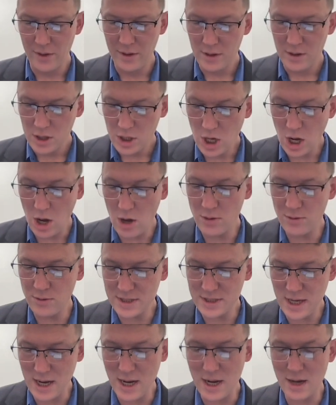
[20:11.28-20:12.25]

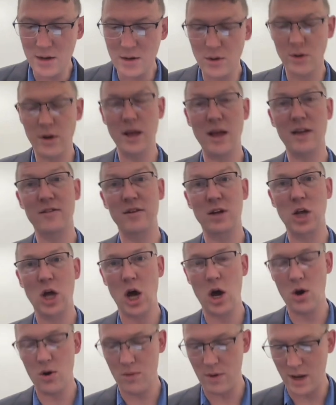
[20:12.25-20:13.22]
Cosine already has a
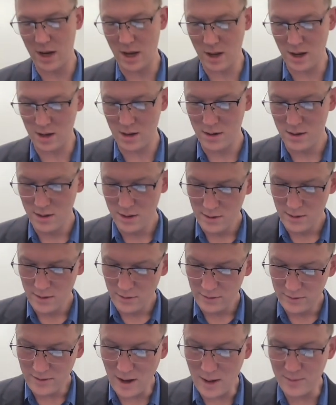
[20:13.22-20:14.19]
co in it,
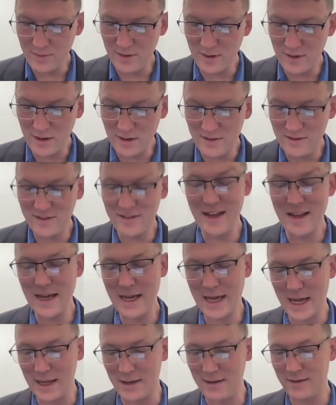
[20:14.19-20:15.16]
its opposite is
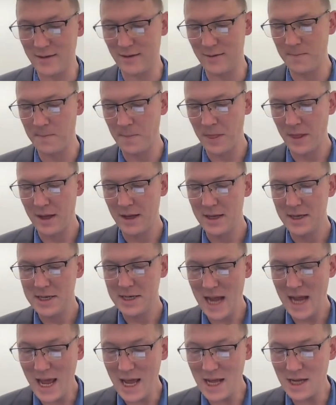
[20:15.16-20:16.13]
secant.
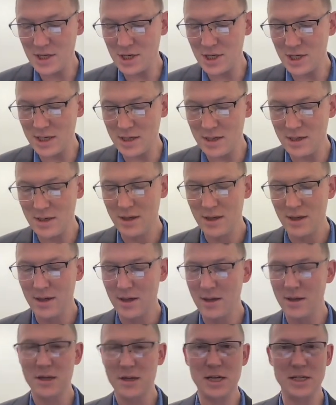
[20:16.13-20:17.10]
Tangent
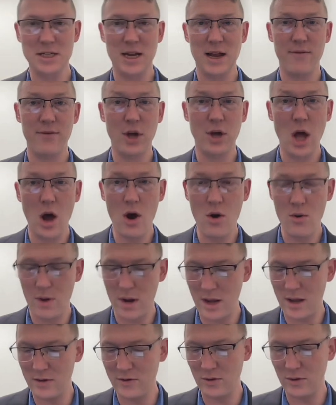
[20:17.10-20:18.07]
doesn't have a co in
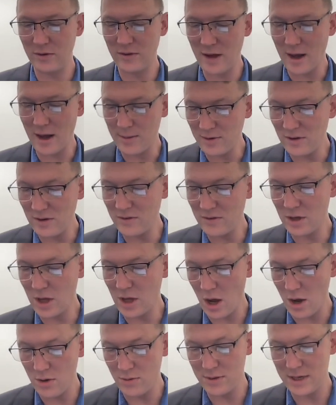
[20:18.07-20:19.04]
it, so its opposite is
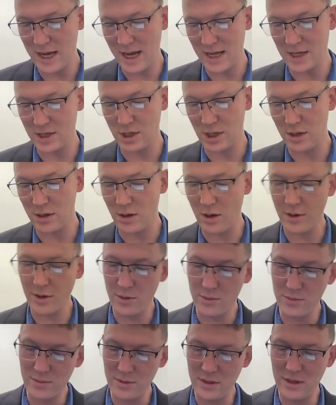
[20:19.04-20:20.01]
cotangent.
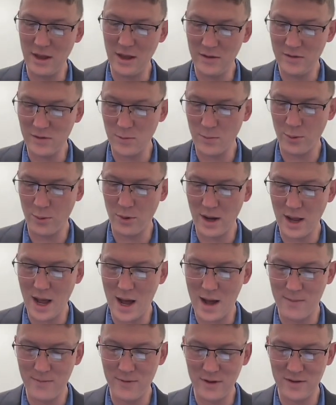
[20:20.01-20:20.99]
Although these are pretty
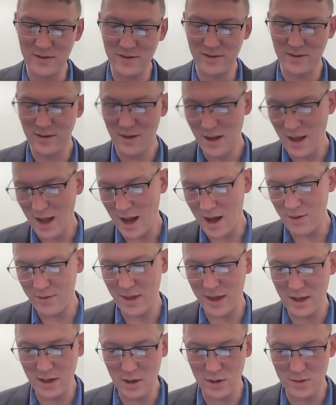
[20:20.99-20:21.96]
obvious how
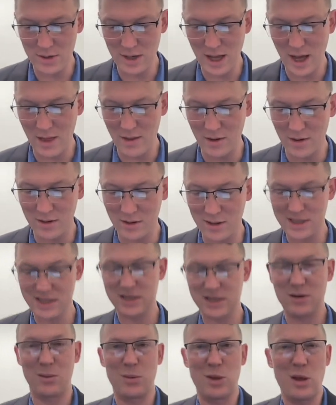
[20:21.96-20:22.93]
they go together because
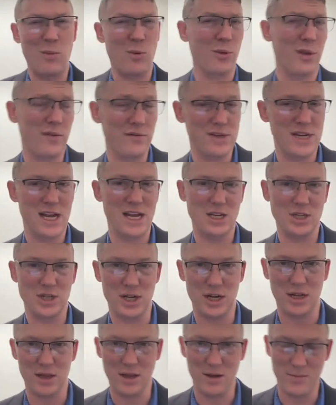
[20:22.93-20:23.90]
they both have
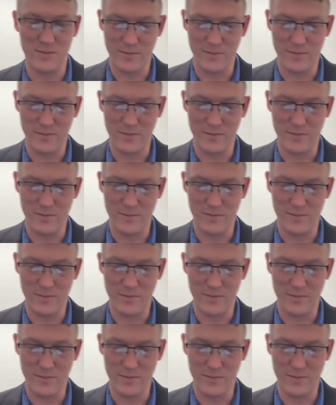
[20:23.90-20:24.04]
tangent in them.